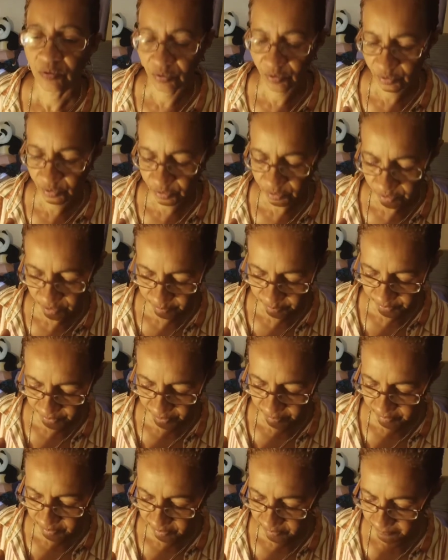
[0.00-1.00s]
So you can
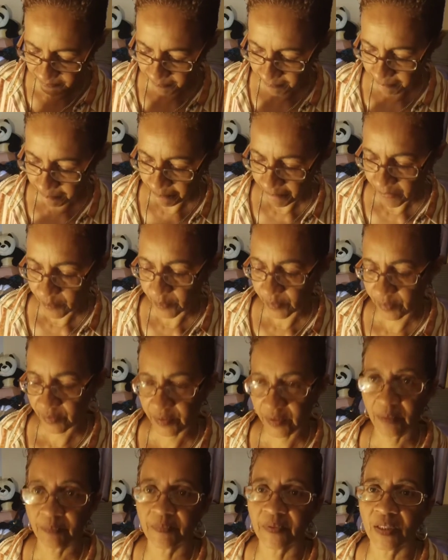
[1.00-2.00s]
probably
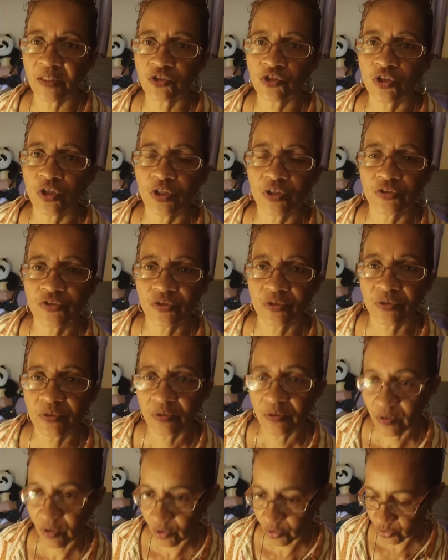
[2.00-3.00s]
keep that charge
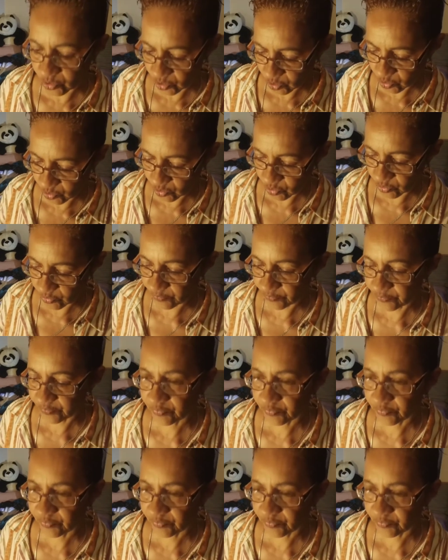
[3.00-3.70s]
close to,